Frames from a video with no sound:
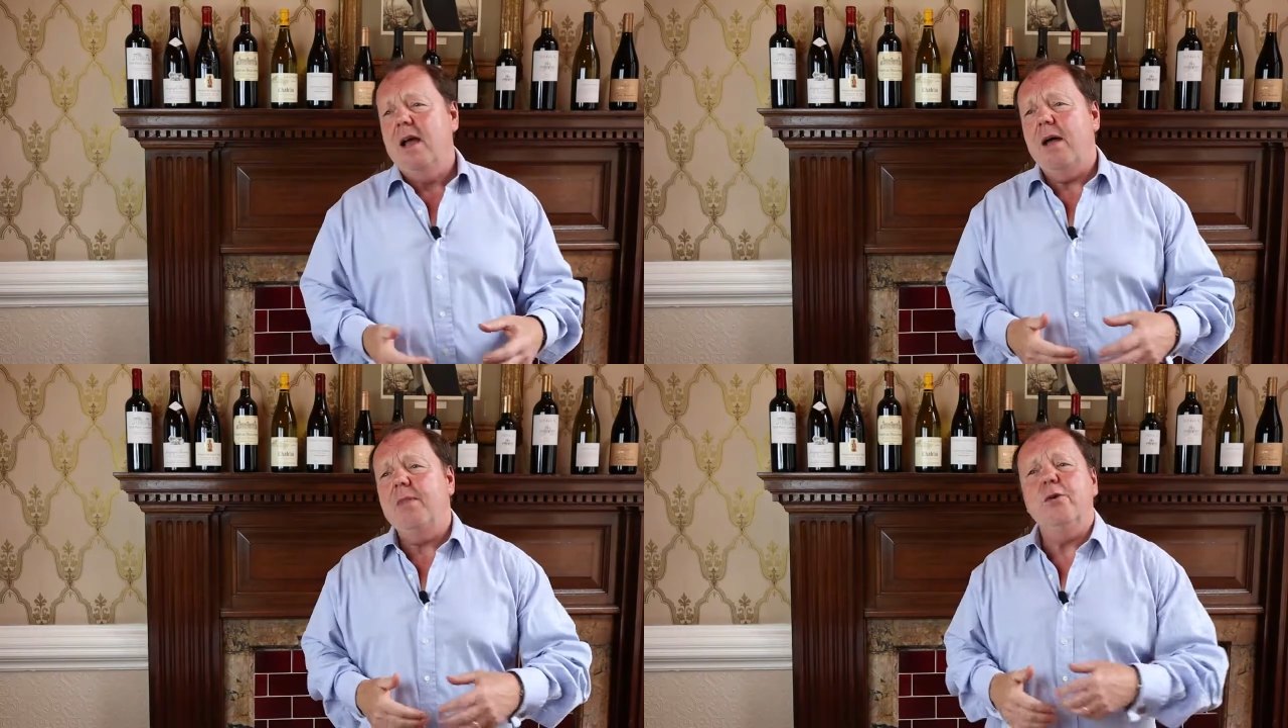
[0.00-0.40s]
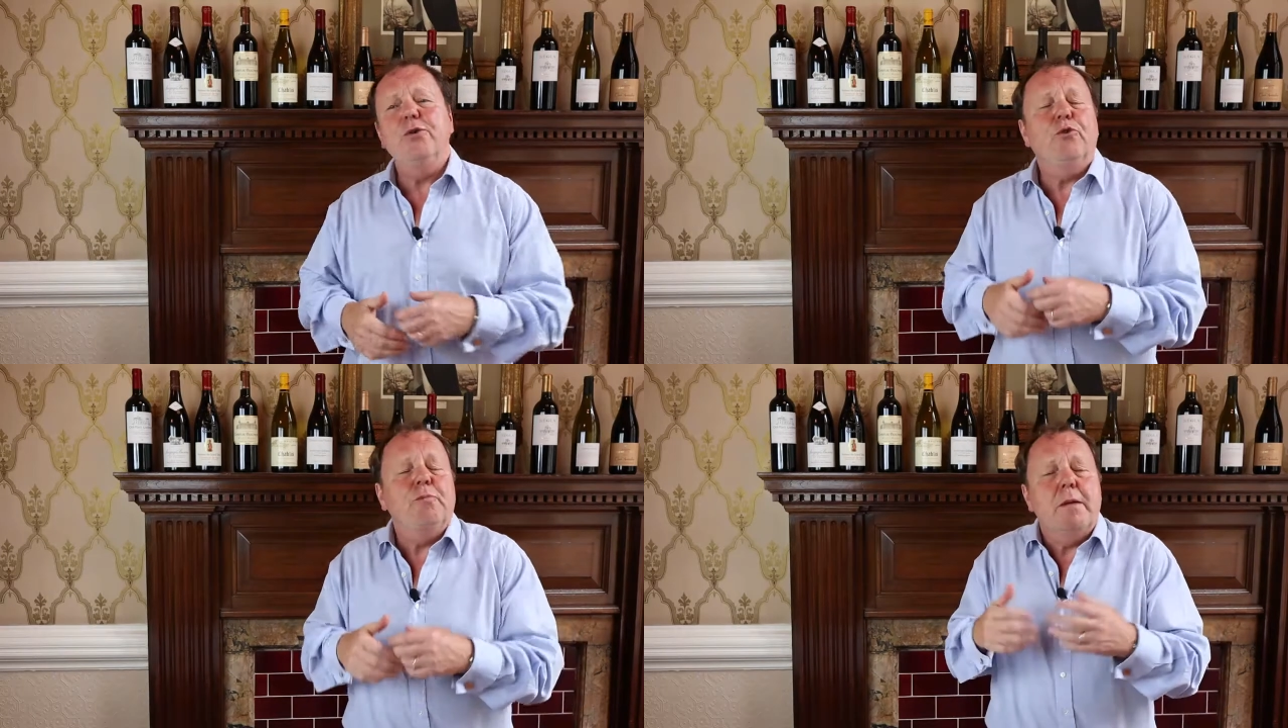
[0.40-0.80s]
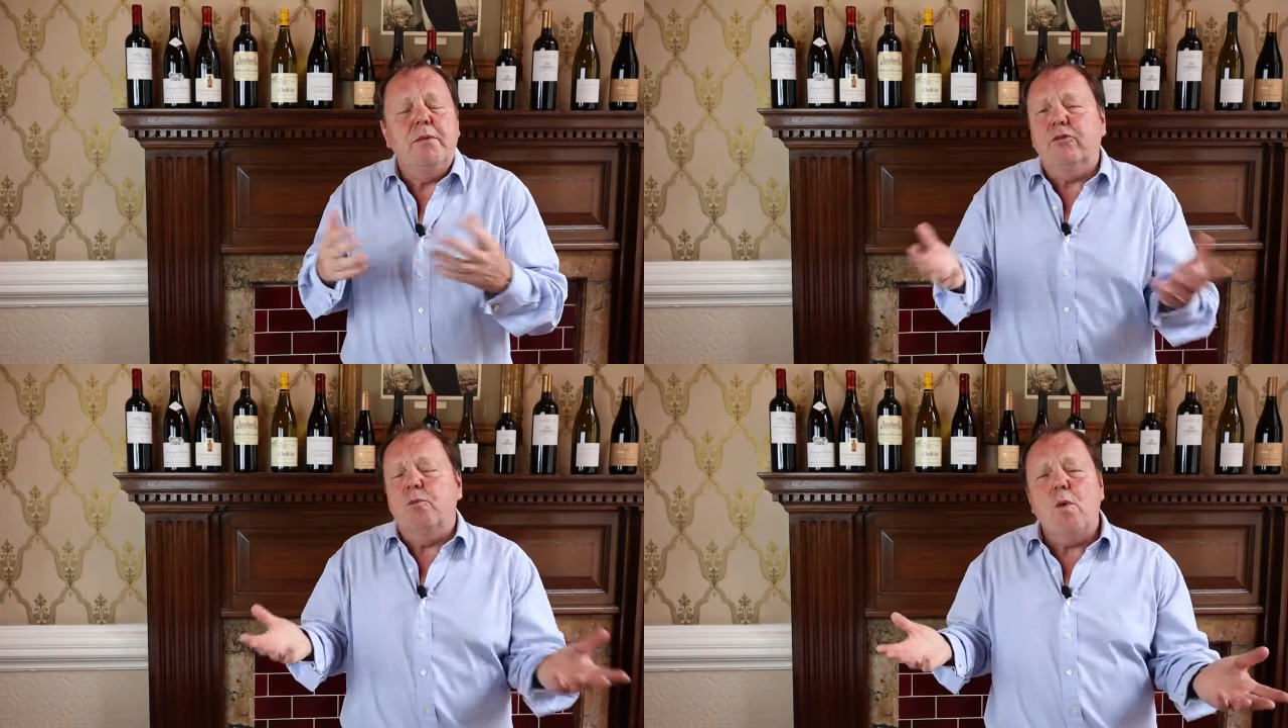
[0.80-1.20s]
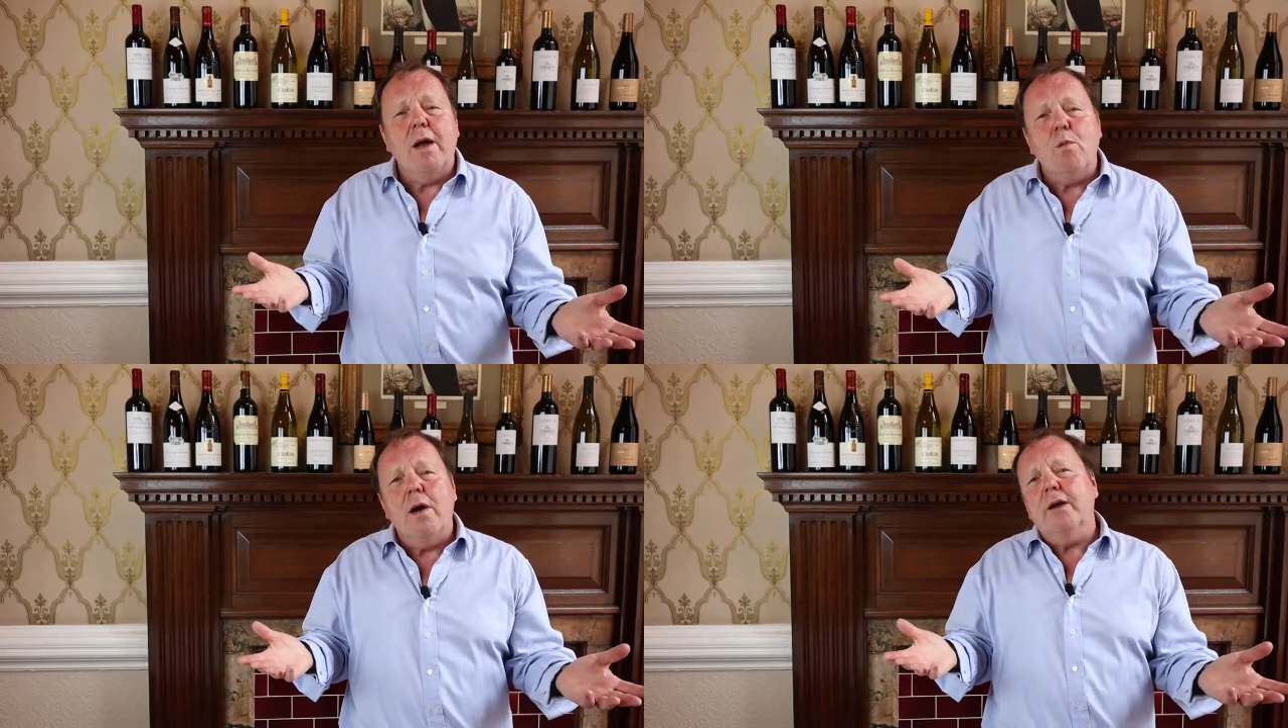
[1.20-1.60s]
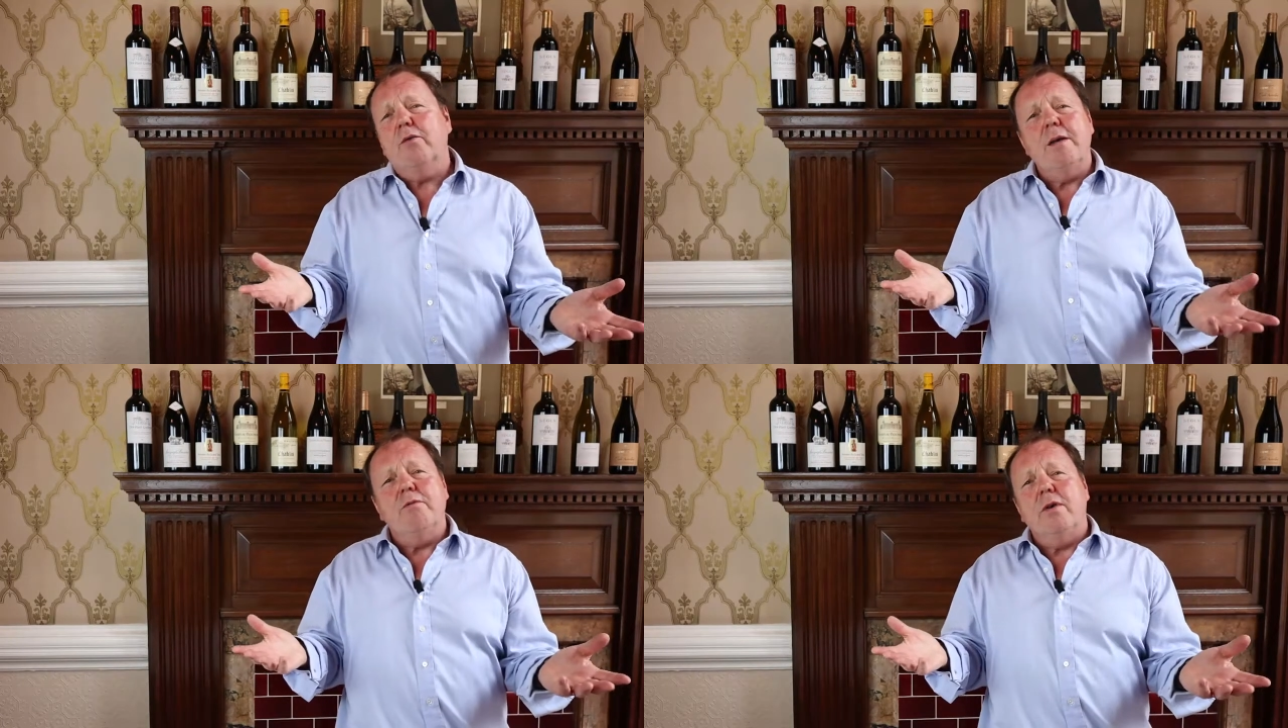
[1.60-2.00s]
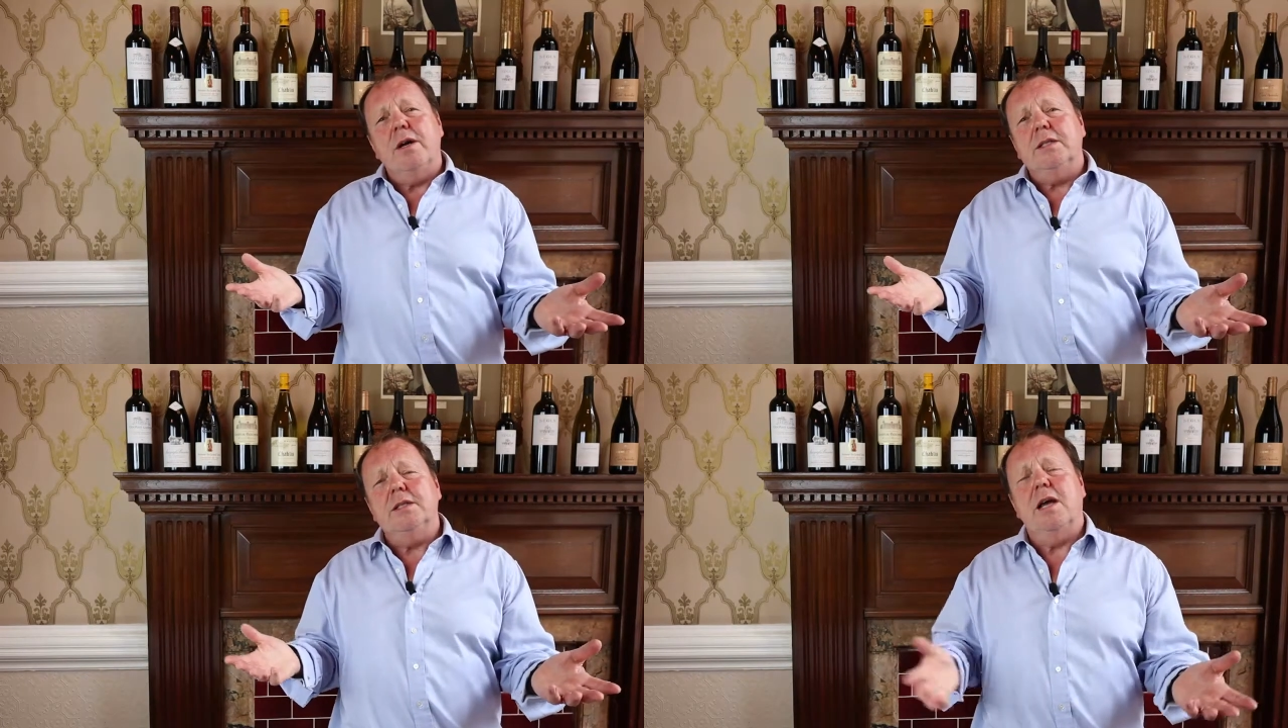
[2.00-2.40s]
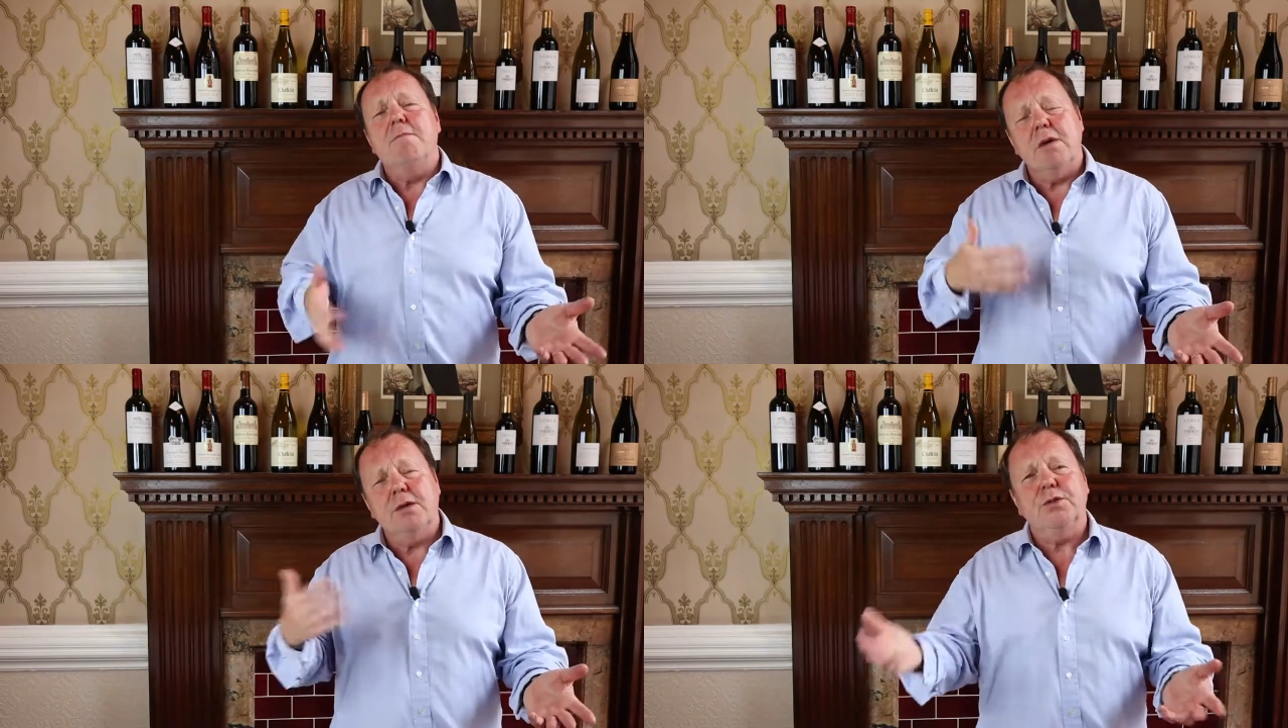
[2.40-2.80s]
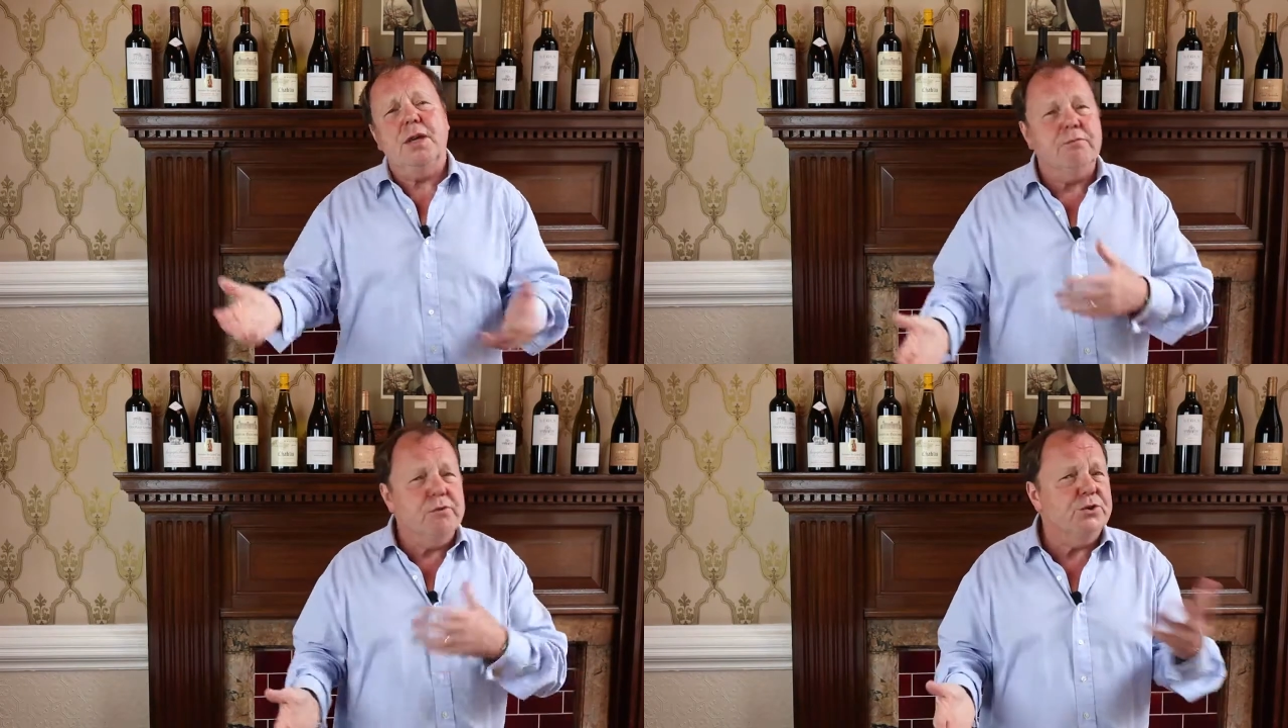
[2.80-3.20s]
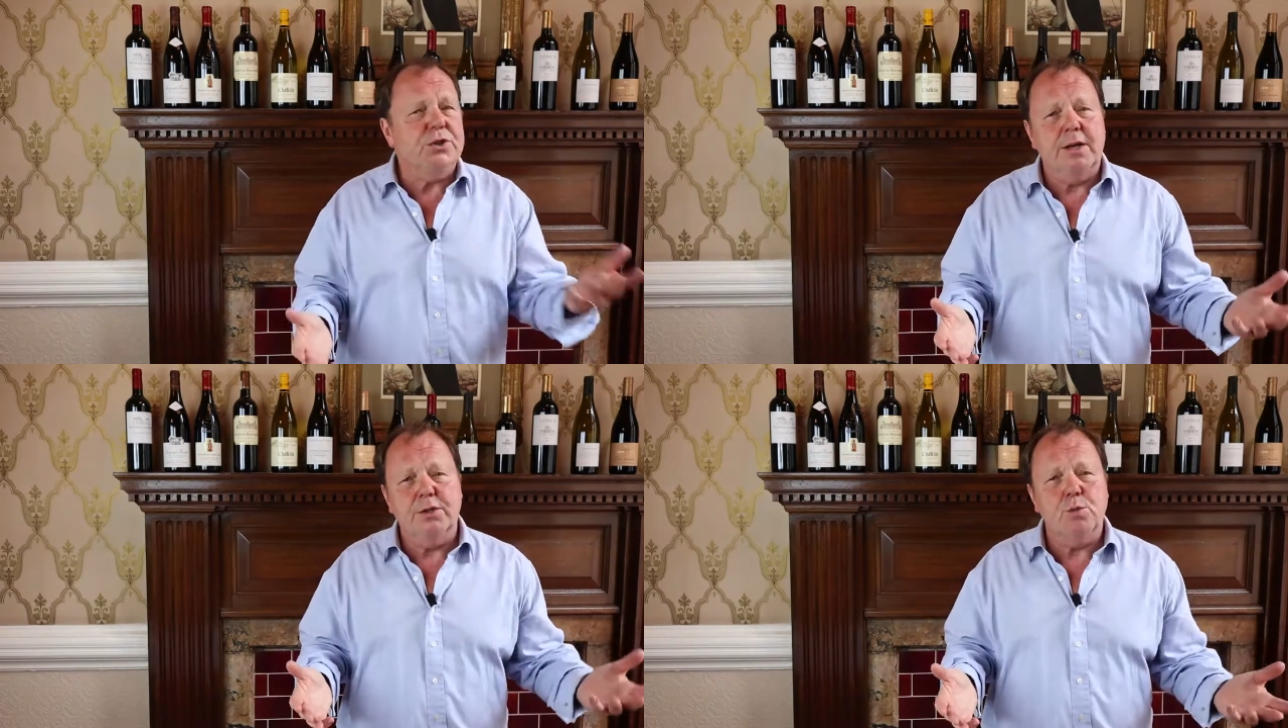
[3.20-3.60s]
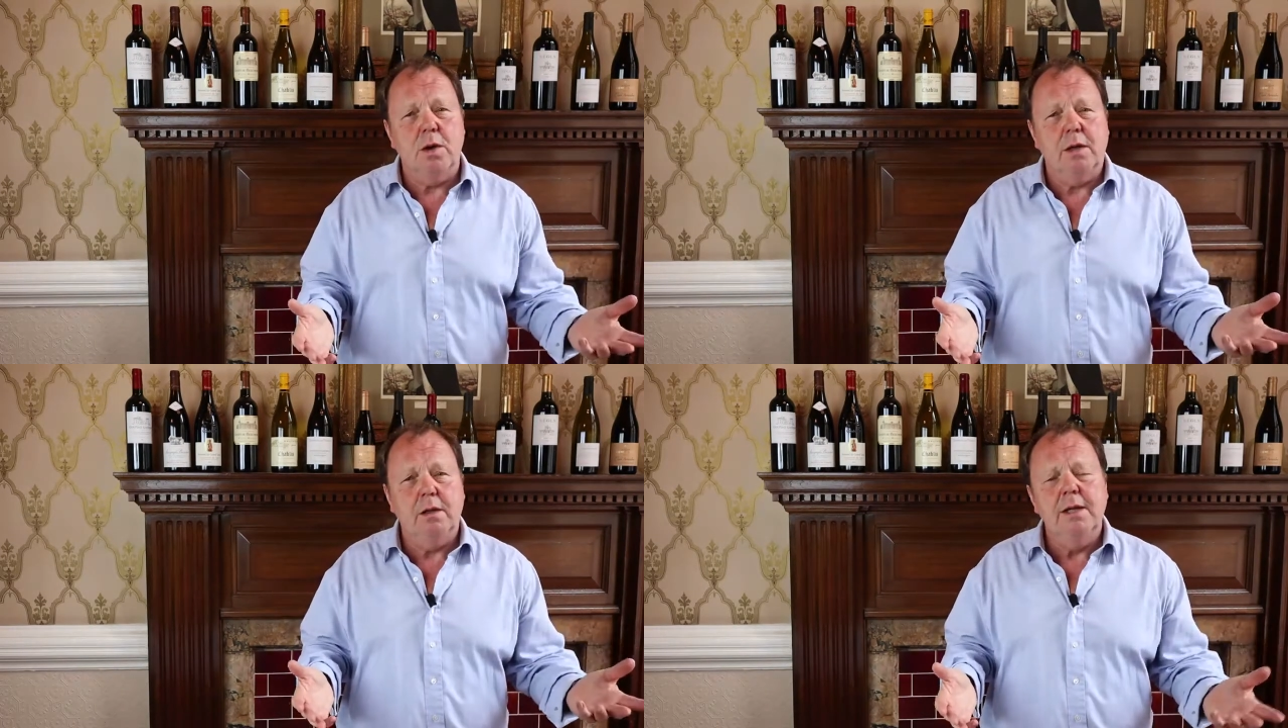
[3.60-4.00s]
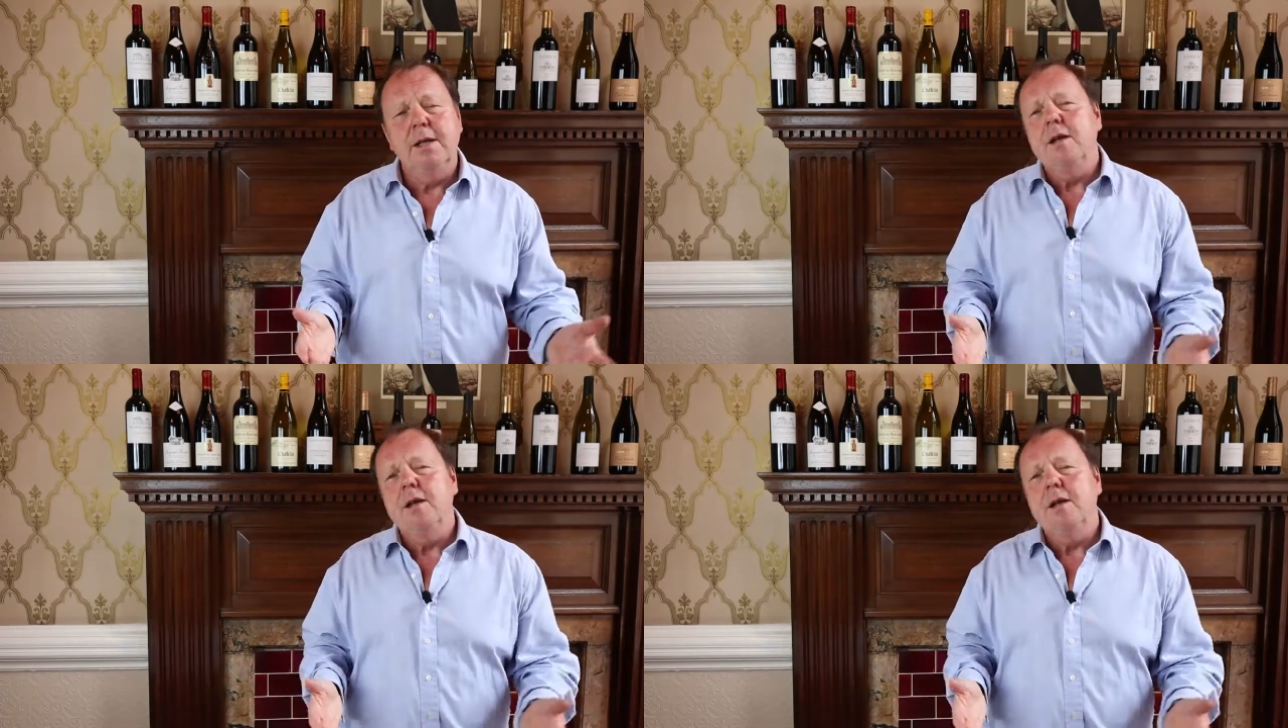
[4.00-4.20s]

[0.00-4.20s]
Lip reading: and they'll use maybe some white wine grape varieties like Marsanne and Roussanne as well.